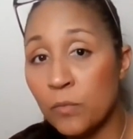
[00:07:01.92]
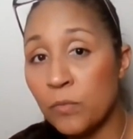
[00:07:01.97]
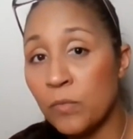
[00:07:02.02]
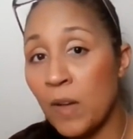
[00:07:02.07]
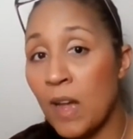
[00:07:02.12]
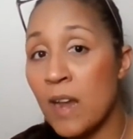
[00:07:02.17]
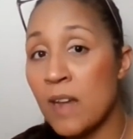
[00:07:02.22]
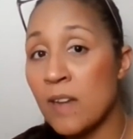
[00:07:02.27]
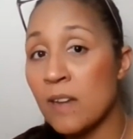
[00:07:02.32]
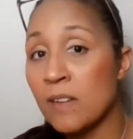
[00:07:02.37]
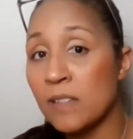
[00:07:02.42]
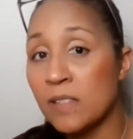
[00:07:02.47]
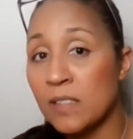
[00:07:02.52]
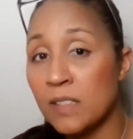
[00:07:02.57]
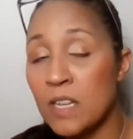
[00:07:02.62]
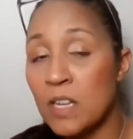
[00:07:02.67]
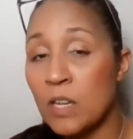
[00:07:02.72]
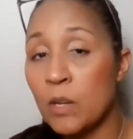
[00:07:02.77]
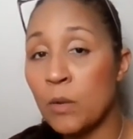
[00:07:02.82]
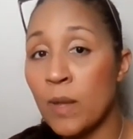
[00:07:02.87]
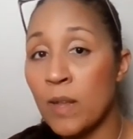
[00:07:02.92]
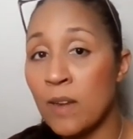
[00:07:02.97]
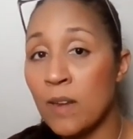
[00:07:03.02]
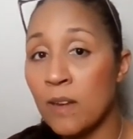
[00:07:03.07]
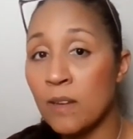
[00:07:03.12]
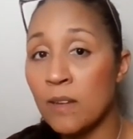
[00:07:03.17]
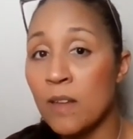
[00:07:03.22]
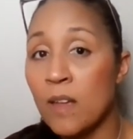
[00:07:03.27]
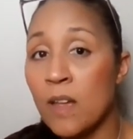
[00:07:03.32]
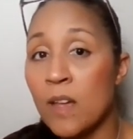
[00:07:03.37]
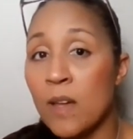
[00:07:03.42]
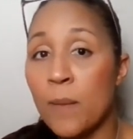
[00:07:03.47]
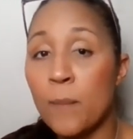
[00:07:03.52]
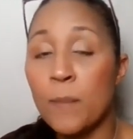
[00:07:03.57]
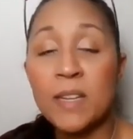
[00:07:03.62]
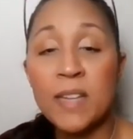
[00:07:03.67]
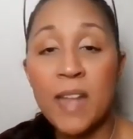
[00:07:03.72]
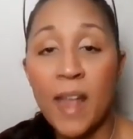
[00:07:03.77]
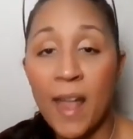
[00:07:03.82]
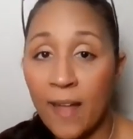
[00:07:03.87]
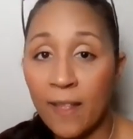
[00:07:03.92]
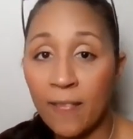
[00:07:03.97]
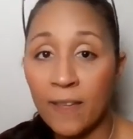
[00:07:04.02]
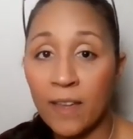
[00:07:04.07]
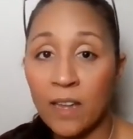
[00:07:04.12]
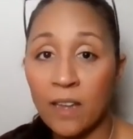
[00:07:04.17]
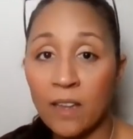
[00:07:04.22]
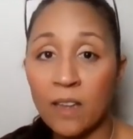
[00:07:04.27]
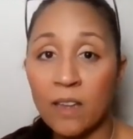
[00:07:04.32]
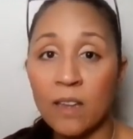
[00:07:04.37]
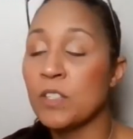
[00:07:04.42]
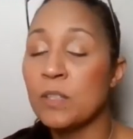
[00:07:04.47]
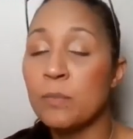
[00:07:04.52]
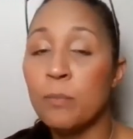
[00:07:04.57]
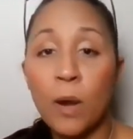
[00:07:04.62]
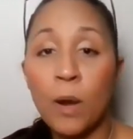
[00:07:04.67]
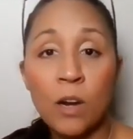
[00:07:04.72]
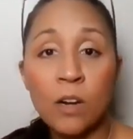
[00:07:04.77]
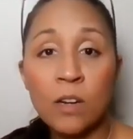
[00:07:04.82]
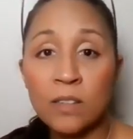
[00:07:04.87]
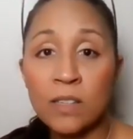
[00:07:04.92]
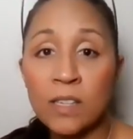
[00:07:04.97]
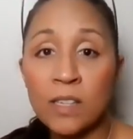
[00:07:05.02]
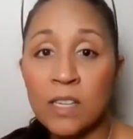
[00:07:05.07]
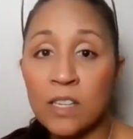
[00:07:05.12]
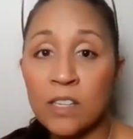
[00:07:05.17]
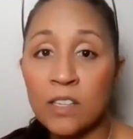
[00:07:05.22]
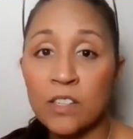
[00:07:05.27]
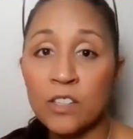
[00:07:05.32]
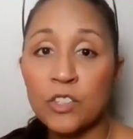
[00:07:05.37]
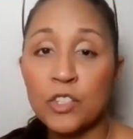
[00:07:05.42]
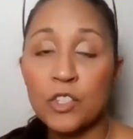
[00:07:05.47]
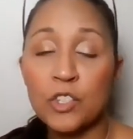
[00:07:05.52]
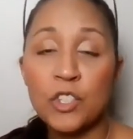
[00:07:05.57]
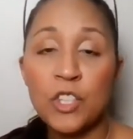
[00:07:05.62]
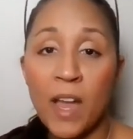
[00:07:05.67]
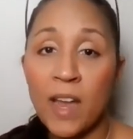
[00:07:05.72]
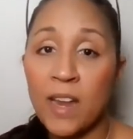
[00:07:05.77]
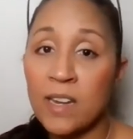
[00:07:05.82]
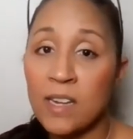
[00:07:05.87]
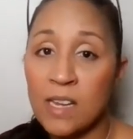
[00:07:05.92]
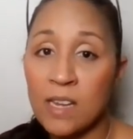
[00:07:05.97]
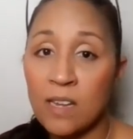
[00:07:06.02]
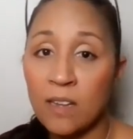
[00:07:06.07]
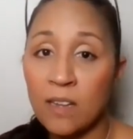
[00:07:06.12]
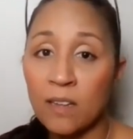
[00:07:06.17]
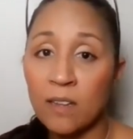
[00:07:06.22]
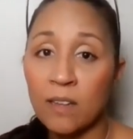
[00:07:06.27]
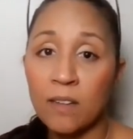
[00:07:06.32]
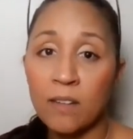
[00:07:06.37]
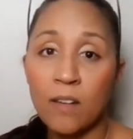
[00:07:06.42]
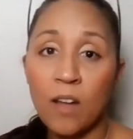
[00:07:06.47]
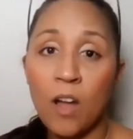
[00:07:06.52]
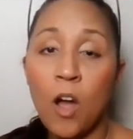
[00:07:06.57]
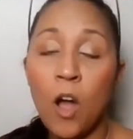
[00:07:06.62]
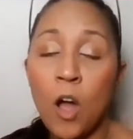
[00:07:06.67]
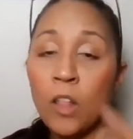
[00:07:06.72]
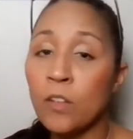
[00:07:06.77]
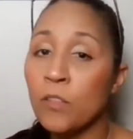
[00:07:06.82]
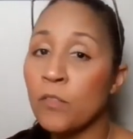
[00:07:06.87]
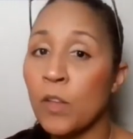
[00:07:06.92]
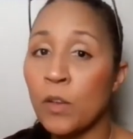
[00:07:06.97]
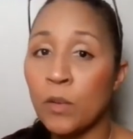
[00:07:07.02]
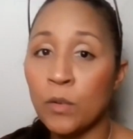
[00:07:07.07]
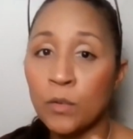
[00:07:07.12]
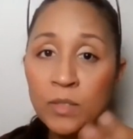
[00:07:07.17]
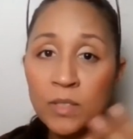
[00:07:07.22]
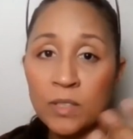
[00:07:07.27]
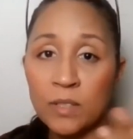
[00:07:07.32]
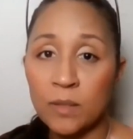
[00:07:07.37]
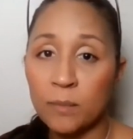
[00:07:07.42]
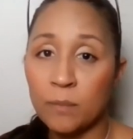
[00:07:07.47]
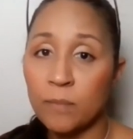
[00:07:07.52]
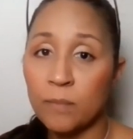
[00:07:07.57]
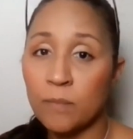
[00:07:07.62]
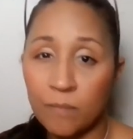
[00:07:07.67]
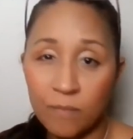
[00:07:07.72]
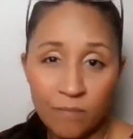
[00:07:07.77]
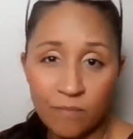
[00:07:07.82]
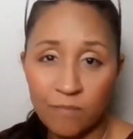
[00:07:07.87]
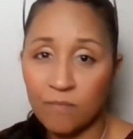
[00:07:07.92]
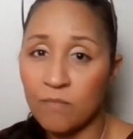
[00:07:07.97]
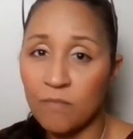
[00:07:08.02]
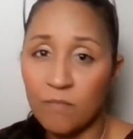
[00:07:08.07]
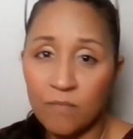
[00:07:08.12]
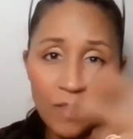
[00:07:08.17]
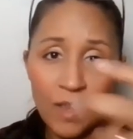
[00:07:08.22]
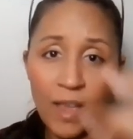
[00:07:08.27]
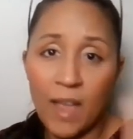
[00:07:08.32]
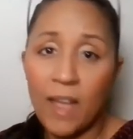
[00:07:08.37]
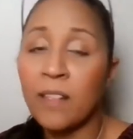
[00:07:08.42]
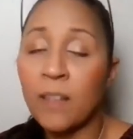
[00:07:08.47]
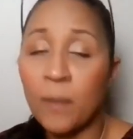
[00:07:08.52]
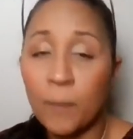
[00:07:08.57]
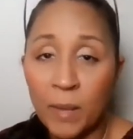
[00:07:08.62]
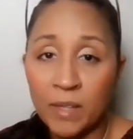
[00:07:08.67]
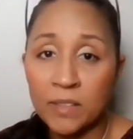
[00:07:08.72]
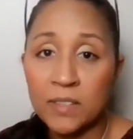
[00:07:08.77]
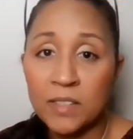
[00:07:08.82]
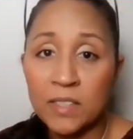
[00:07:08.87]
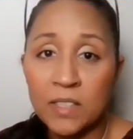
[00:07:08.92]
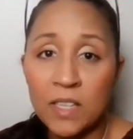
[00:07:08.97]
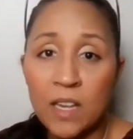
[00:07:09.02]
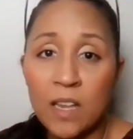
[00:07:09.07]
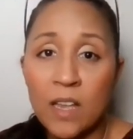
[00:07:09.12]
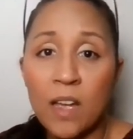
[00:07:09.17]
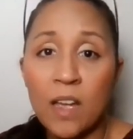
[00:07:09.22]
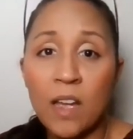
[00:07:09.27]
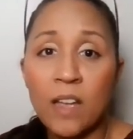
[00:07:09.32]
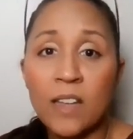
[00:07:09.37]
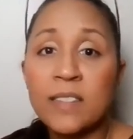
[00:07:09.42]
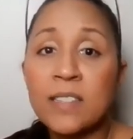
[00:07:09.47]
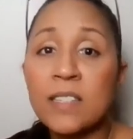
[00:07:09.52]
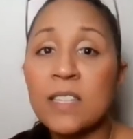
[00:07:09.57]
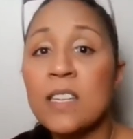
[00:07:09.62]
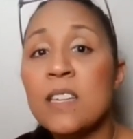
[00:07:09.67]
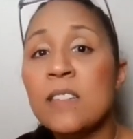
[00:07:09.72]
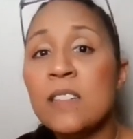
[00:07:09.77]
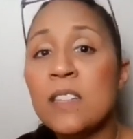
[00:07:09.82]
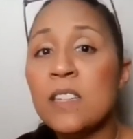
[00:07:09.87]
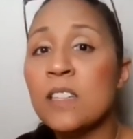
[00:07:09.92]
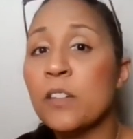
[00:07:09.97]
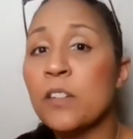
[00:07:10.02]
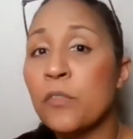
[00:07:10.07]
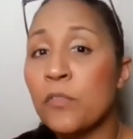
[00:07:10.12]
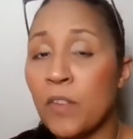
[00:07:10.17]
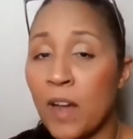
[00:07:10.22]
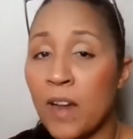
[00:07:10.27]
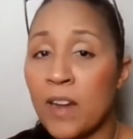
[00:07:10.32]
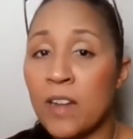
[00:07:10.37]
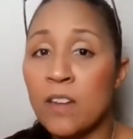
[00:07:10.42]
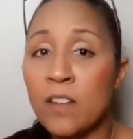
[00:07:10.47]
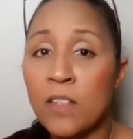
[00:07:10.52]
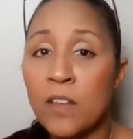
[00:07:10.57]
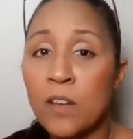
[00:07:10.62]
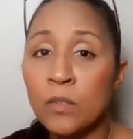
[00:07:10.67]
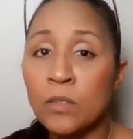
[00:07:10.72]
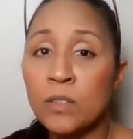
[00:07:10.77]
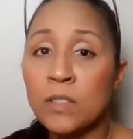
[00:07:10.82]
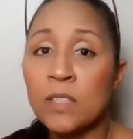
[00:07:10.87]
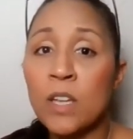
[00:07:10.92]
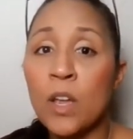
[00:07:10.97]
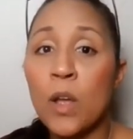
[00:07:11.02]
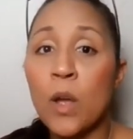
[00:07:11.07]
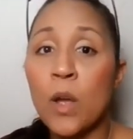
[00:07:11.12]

find sequin, metallic, sparkly, shiny, all of those elements. It's easy to find those